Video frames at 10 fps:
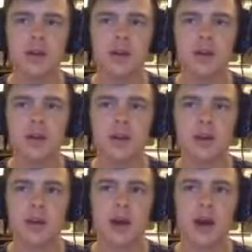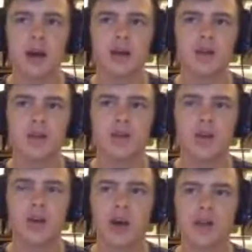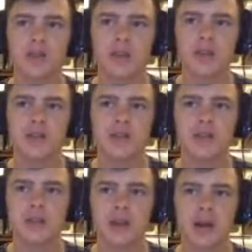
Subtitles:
I've said this 15 times.